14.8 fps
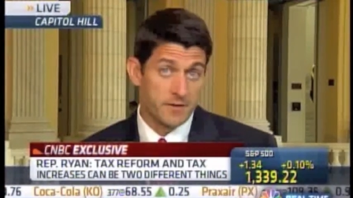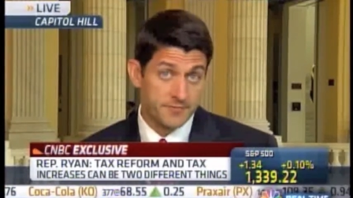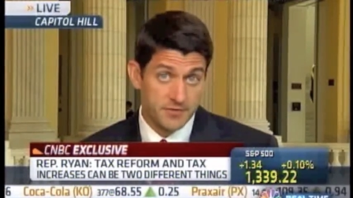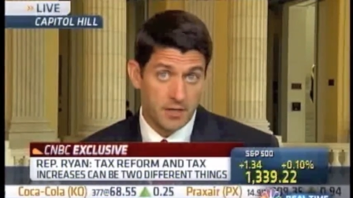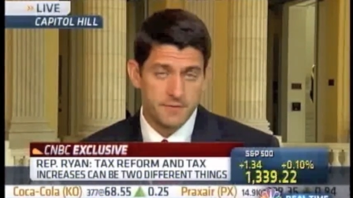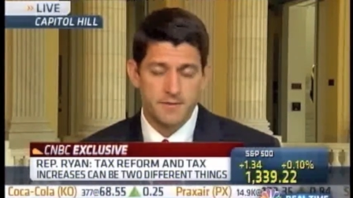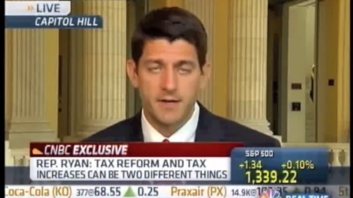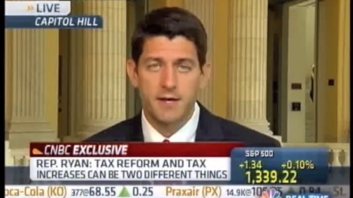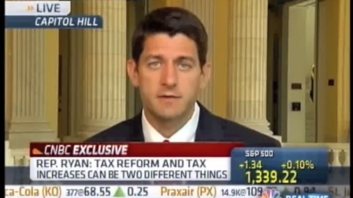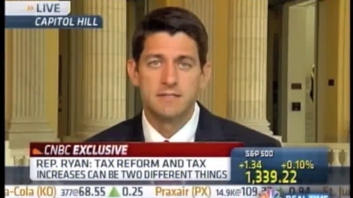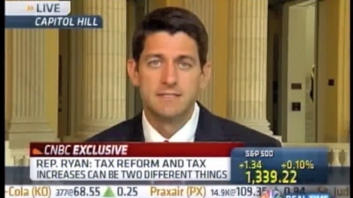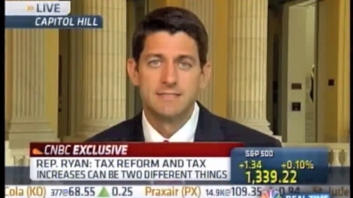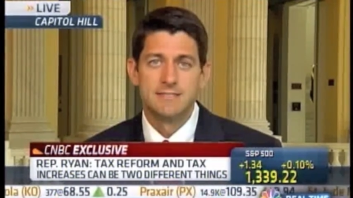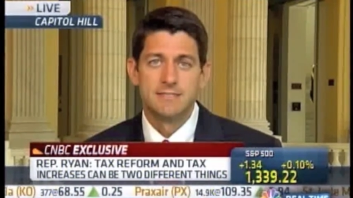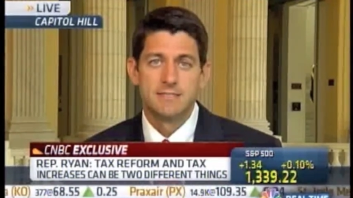We've done that.
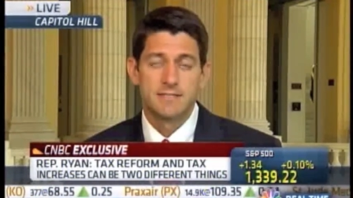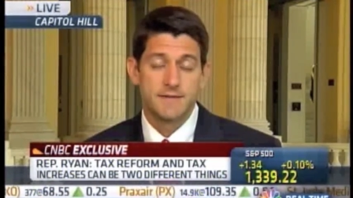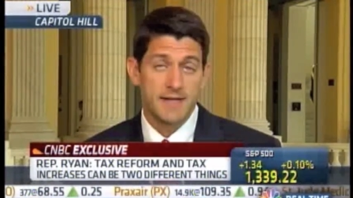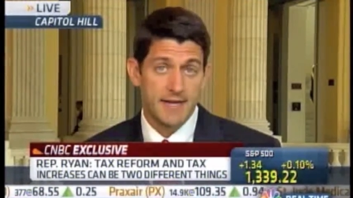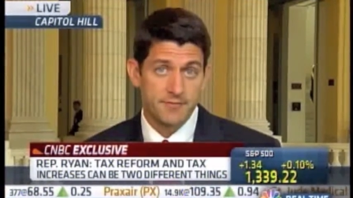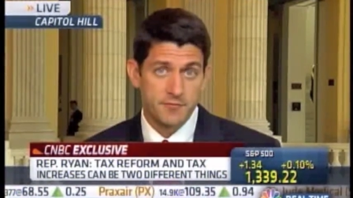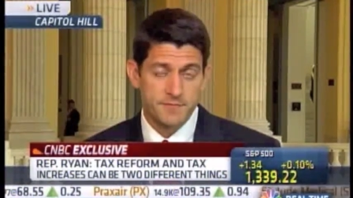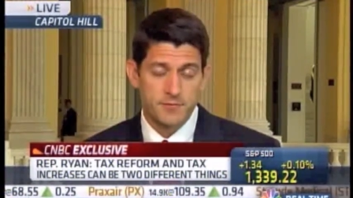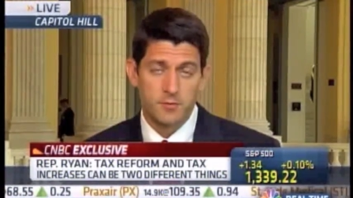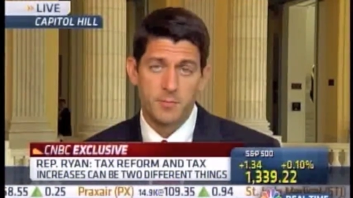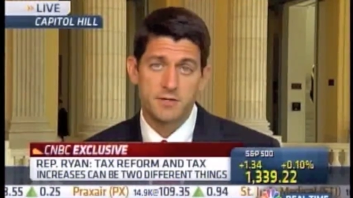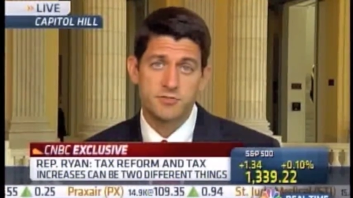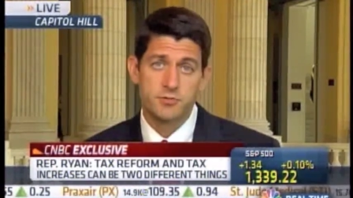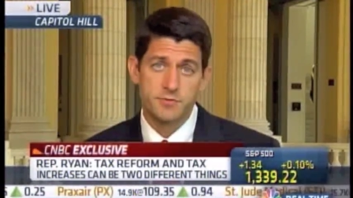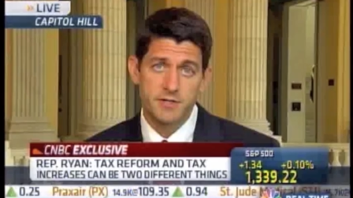They haven't for
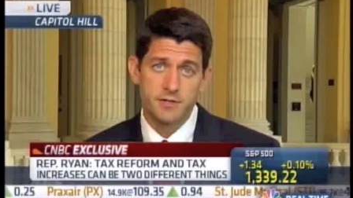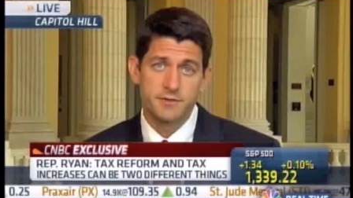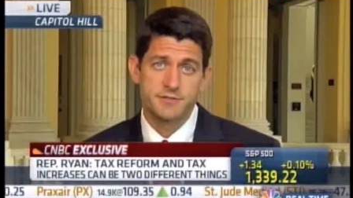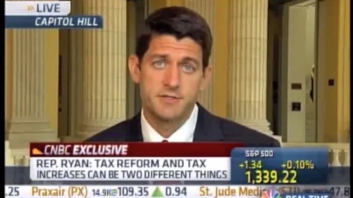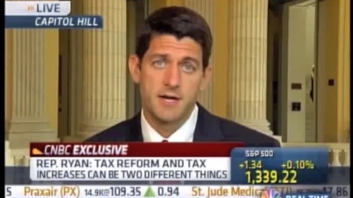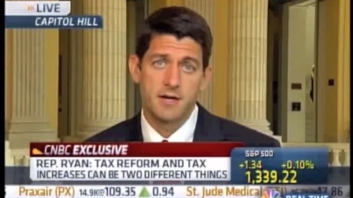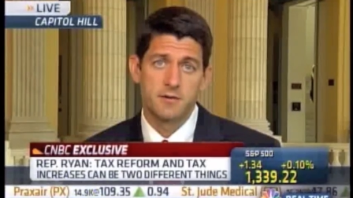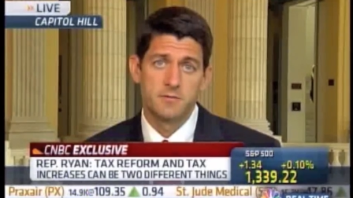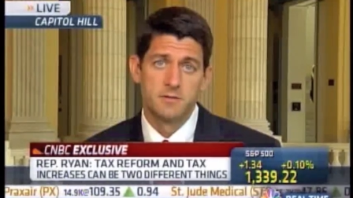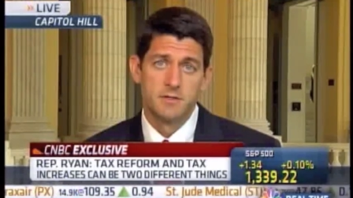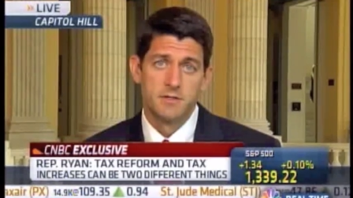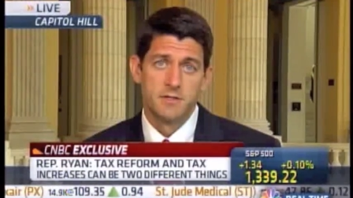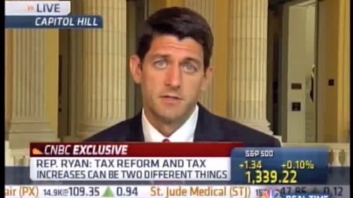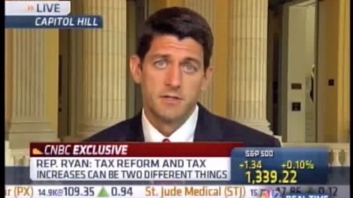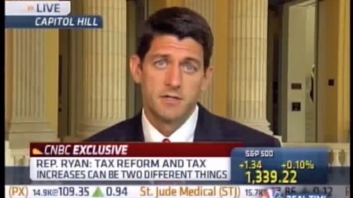about 2 years now.
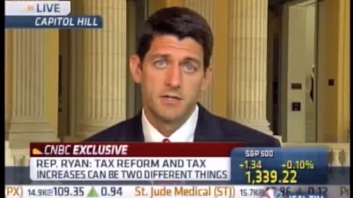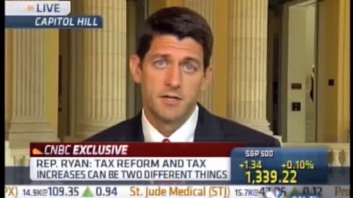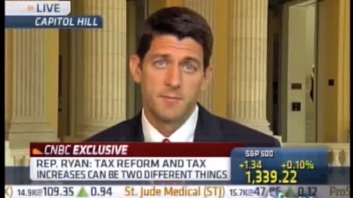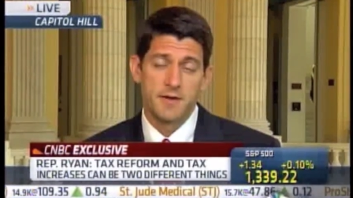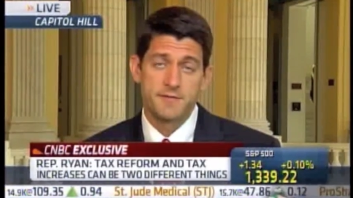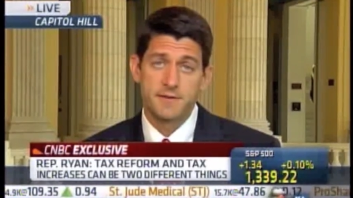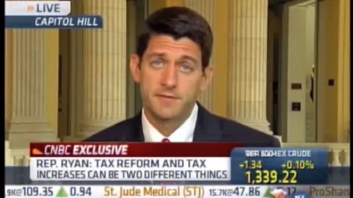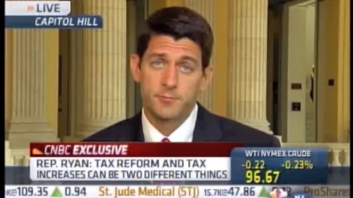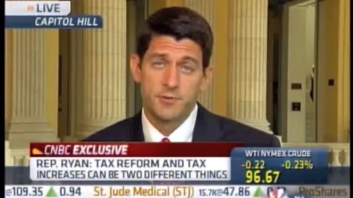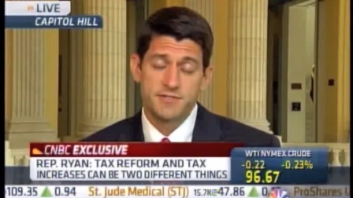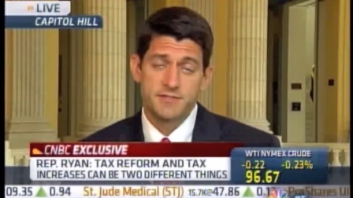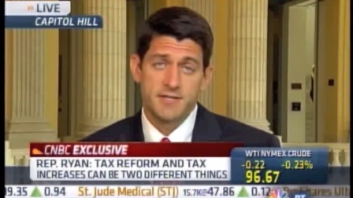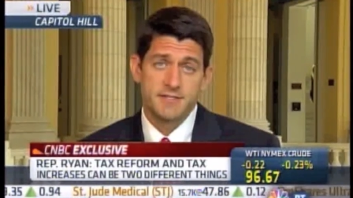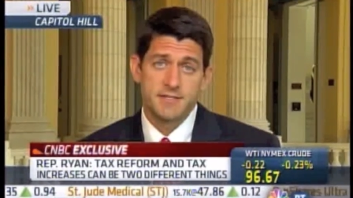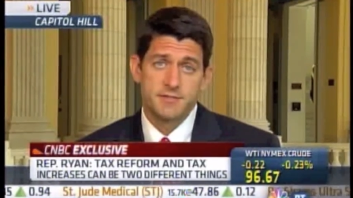I think the
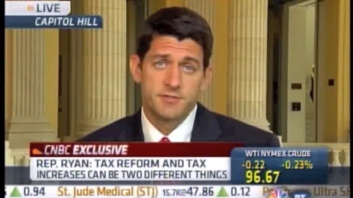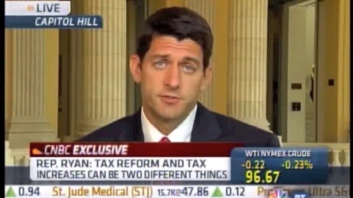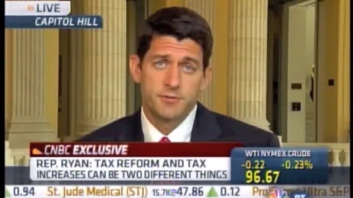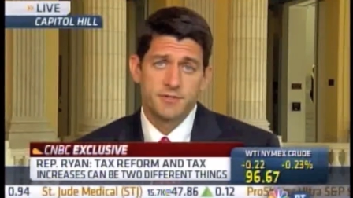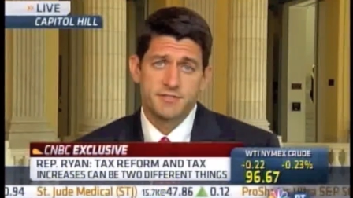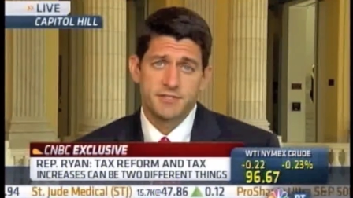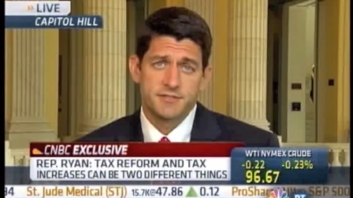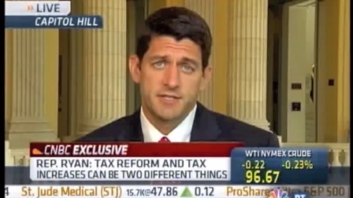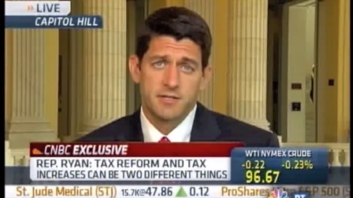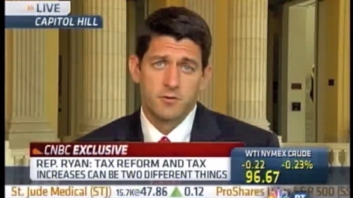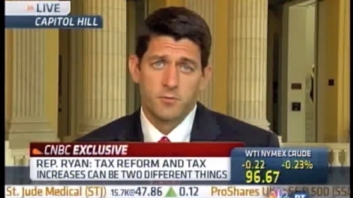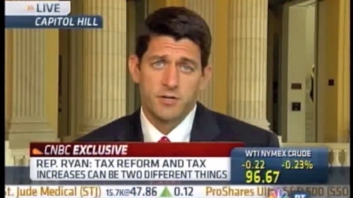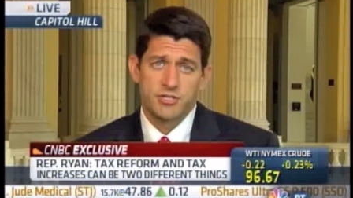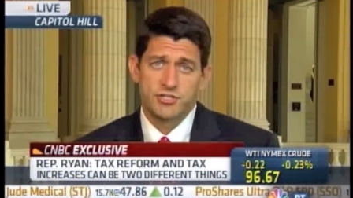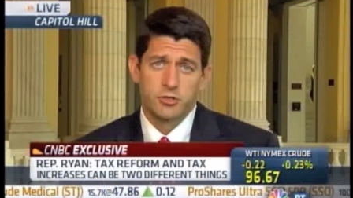reason they didn't do it is because they
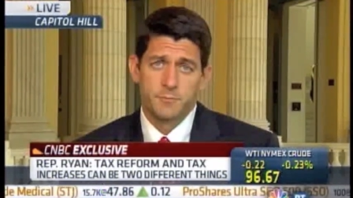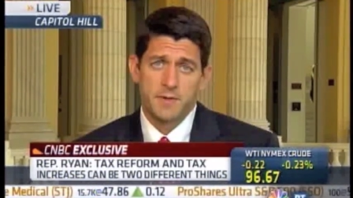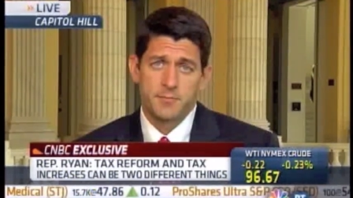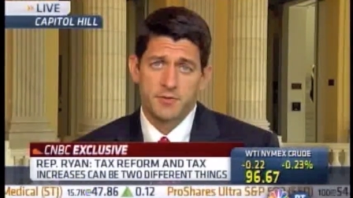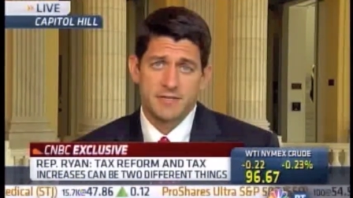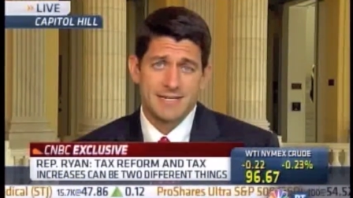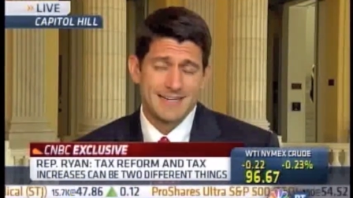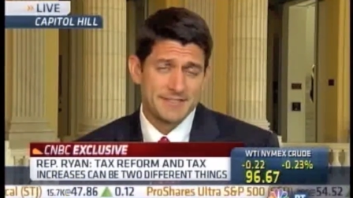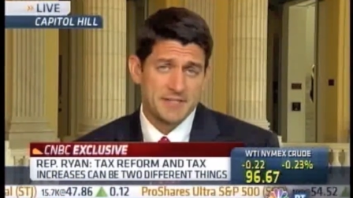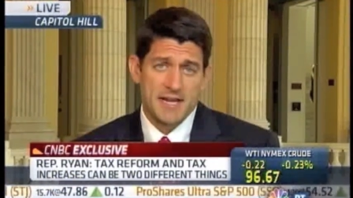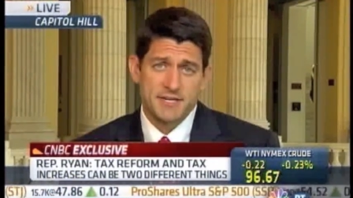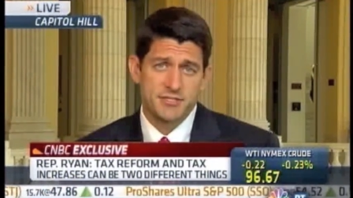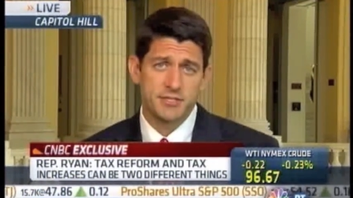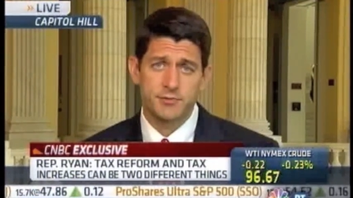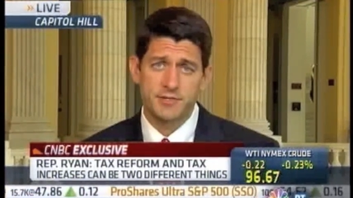don't want to show people the kind of
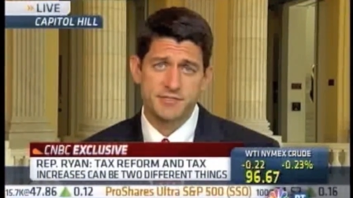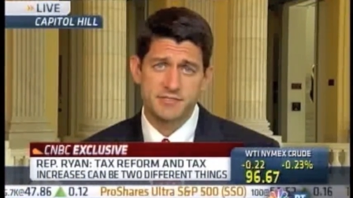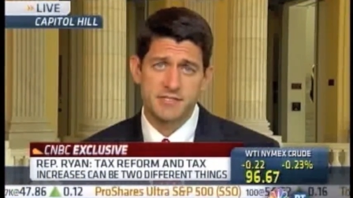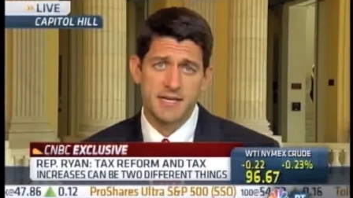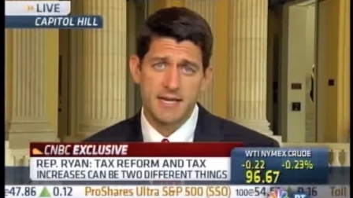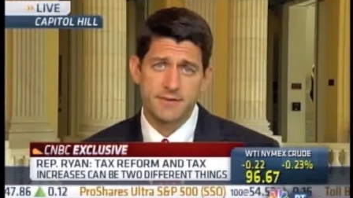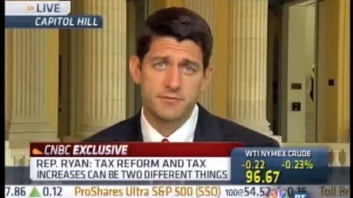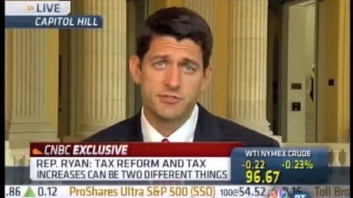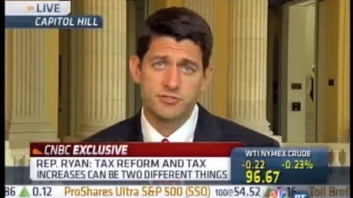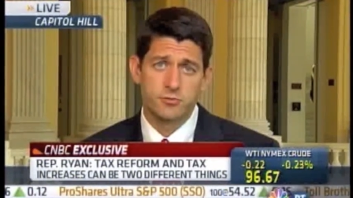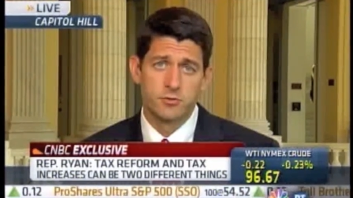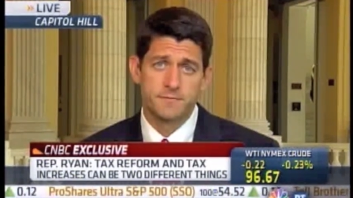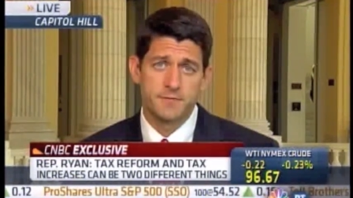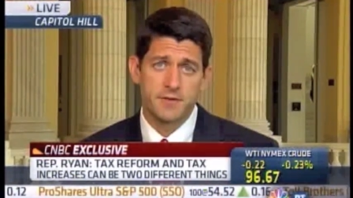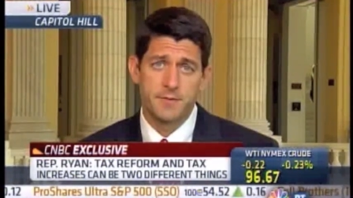tax increases they have in
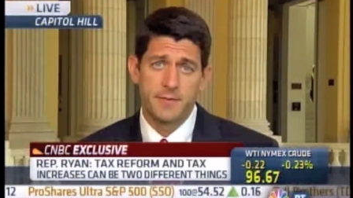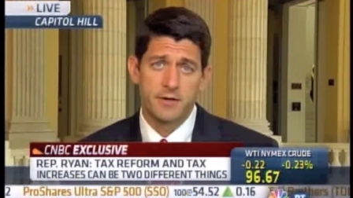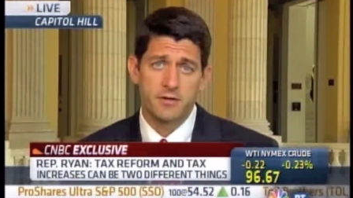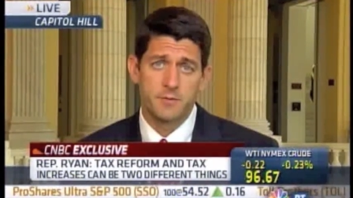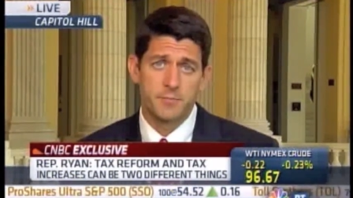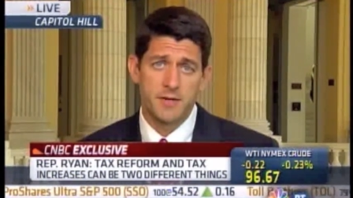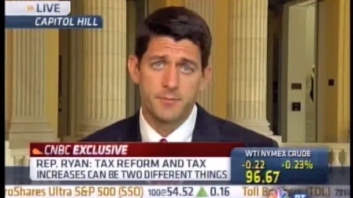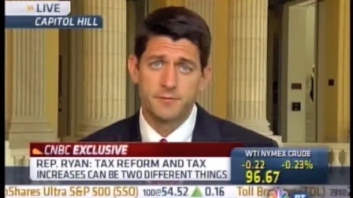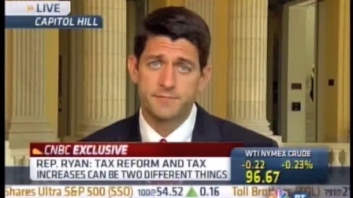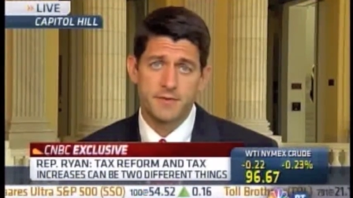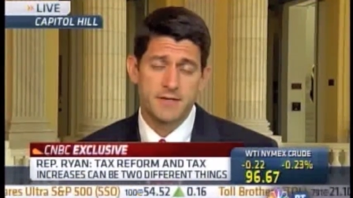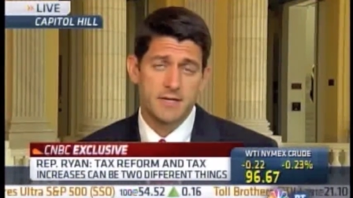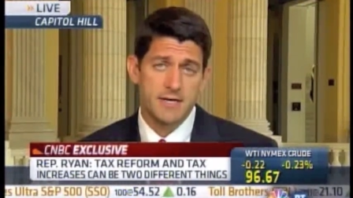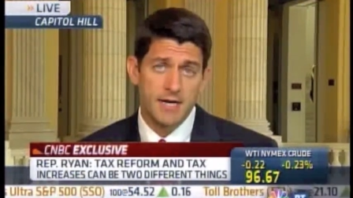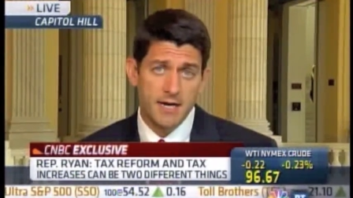store for the American people, for
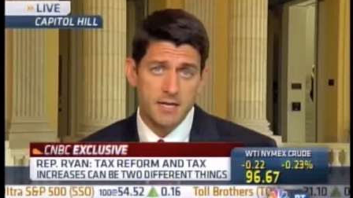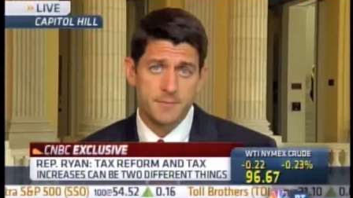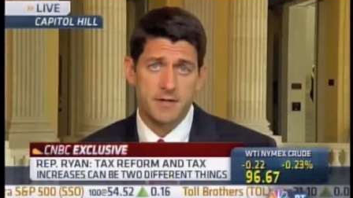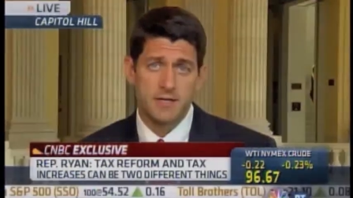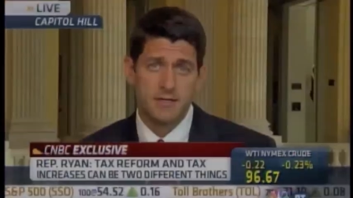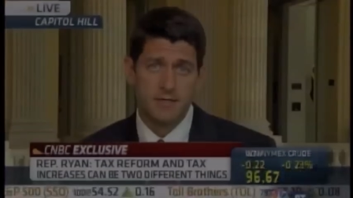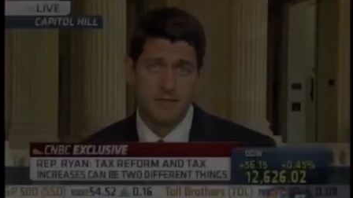the economy.